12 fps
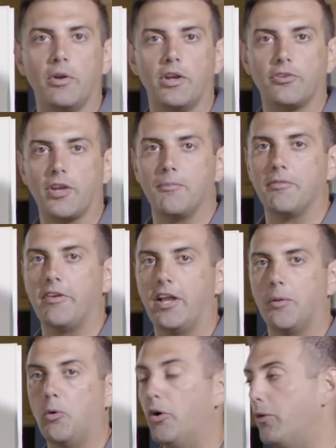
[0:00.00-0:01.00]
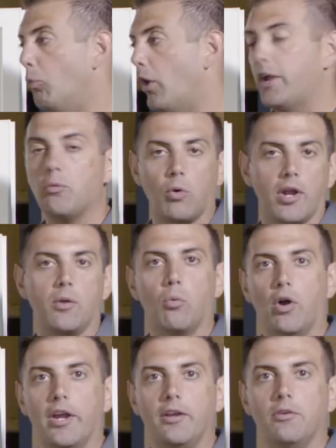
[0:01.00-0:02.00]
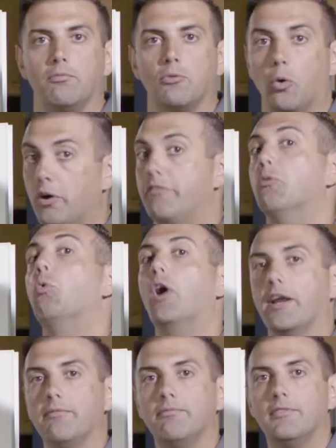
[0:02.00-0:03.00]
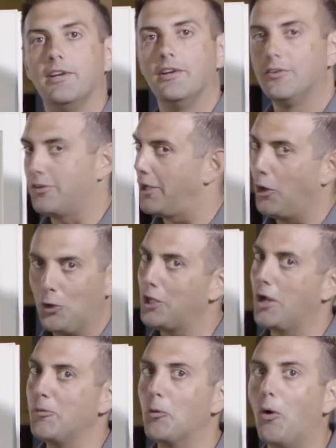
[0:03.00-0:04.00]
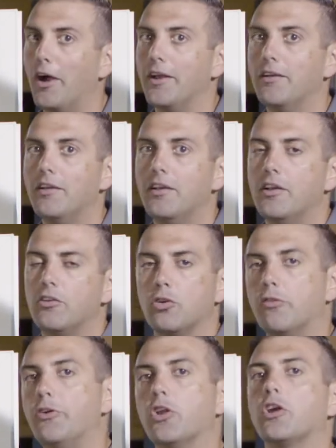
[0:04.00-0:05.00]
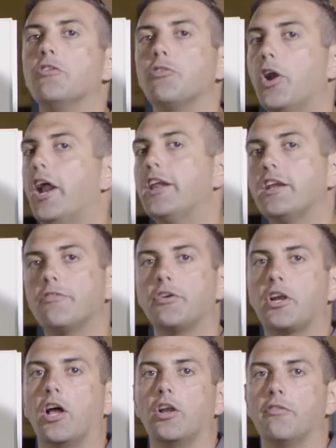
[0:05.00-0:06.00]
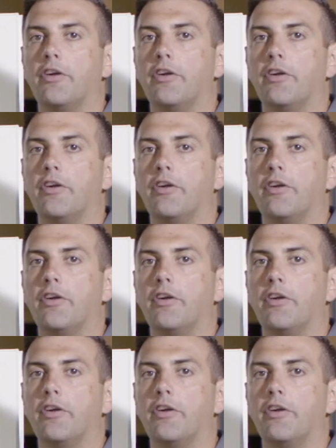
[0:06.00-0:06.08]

windows come available in white, or even white. So they only come in white. So if you're looking for any different color